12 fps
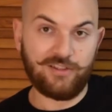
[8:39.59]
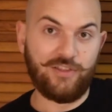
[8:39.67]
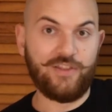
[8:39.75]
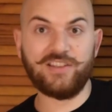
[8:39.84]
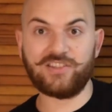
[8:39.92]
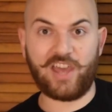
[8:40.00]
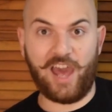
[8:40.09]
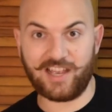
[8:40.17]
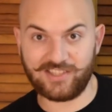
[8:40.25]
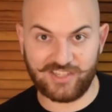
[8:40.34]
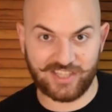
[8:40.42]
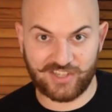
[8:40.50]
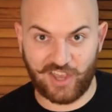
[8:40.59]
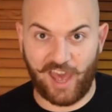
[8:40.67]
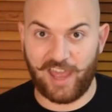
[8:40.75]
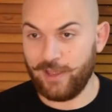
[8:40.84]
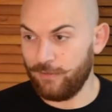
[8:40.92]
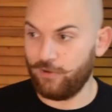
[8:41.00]
this guy's this
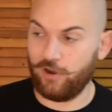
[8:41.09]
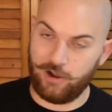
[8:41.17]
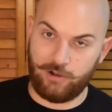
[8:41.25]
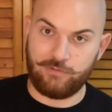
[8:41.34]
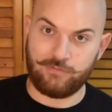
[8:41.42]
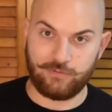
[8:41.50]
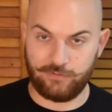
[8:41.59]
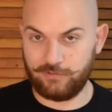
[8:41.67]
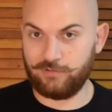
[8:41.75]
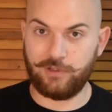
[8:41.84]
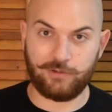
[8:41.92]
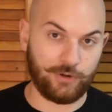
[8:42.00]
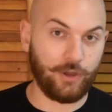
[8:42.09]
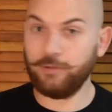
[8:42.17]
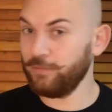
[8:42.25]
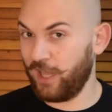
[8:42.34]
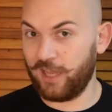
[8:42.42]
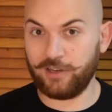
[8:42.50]
guy. Oh, no,
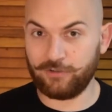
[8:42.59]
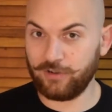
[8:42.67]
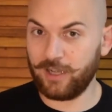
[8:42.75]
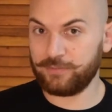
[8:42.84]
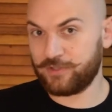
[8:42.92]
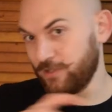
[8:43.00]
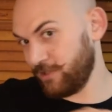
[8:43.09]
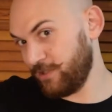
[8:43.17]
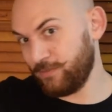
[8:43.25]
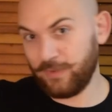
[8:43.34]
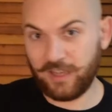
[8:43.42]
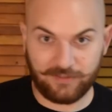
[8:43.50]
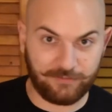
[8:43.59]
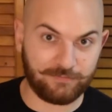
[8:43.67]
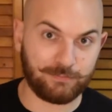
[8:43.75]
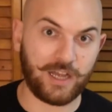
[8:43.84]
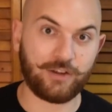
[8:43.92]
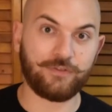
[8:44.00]
can't interrupt. His
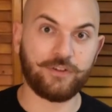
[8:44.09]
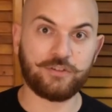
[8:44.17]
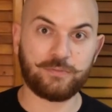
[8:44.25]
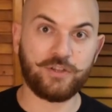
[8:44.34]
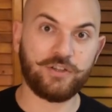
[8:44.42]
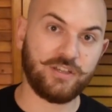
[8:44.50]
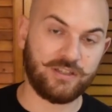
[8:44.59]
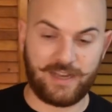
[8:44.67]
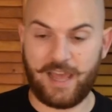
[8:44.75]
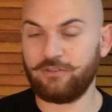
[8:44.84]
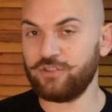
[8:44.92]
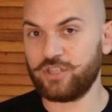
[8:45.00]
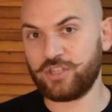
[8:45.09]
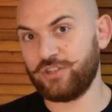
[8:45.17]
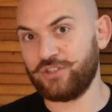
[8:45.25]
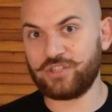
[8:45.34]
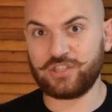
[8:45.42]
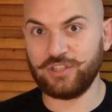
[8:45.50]
microphone's muted. Now he's just going
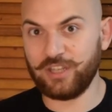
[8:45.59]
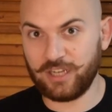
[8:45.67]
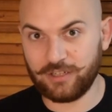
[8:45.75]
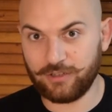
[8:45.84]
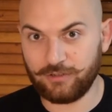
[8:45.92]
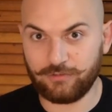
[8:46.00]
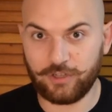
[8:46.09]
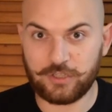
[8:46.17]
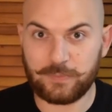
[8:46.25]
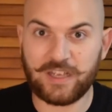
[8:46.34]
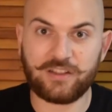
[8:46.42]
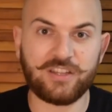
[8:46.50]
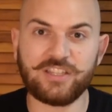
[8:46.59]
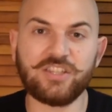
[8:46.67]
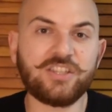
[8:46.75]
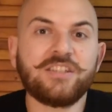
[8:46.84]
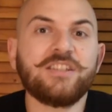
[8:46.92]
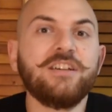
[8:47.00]
to sling another roast back. This
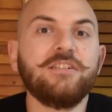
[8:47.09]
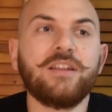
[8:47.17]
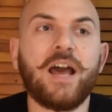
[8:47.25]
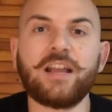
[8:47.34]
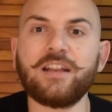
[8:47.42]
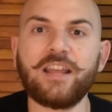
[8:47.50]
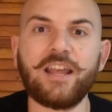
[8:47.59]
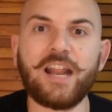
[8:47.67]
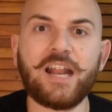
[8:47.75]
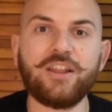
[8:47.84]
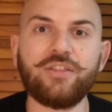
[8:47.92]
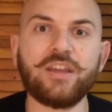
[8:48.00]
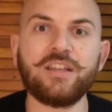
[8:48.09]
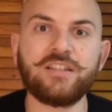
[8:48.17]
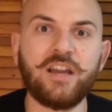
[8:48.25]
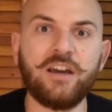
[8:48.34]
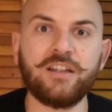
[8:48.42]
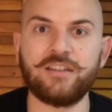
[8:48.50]
is still not going to get anything
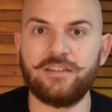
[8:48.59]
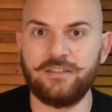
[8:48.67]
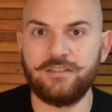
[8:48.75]
done.